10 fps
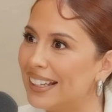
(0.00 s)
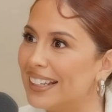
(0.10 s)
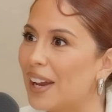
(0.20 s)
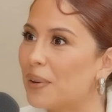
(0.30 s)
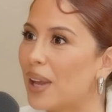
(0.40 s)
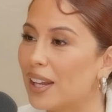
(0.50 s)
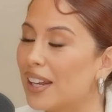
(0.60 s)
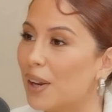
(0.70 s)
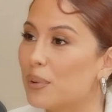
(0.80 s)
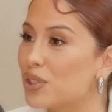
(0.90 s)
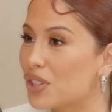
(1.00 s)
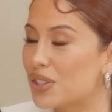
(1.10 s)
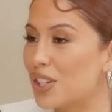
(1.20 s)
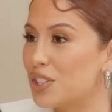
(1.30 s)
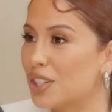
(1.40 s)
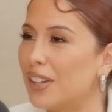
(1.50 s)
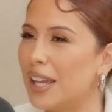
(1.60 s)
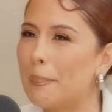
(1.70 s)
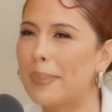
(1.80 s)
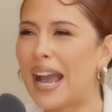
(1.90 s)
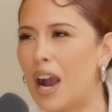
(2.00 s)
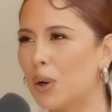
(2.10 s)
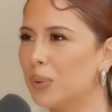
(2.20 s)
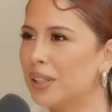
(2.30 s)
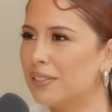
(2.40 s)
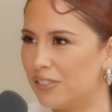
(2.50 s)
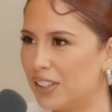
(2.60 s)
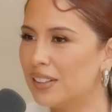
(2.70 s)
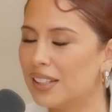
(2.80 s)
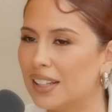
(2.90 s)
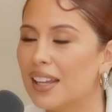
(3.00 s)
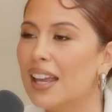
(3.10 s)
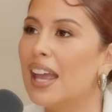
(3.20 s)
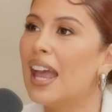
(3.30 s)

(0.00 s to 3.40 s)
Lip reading: And it was just such an empowering feeling